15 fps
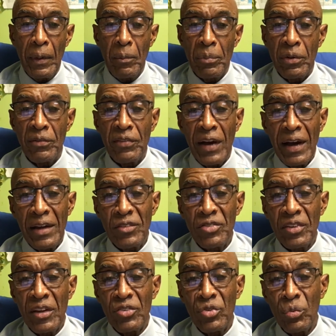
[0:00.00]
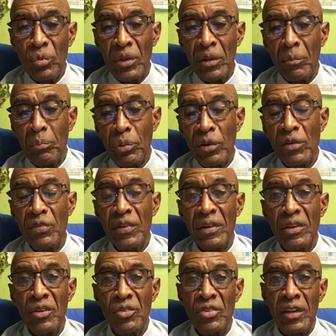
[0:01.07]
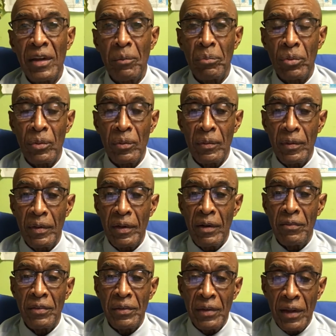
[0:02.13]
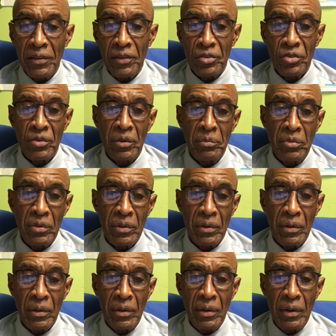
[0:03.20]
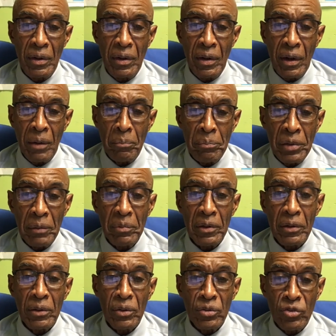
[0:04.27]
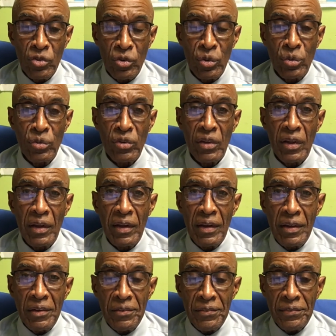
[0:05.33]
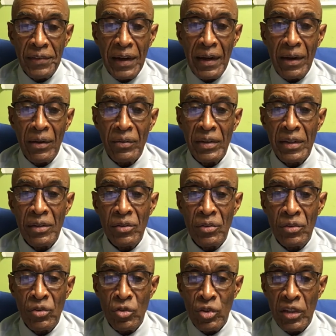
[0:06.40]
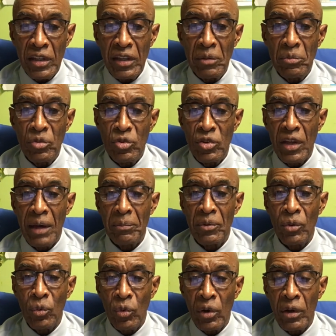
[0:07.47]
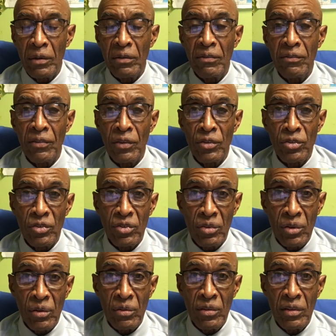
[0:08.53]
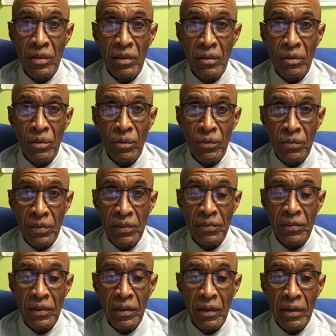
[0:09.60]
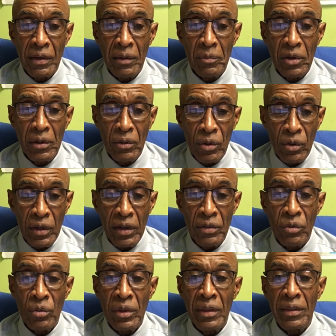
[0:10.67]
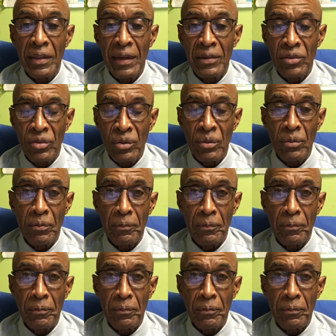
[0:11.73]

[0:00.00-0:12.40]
provides us with a perfect example of another scripture, a biblical truth found in James chapter 1, verses 13 through 15. I'm going to go ahead and read that too.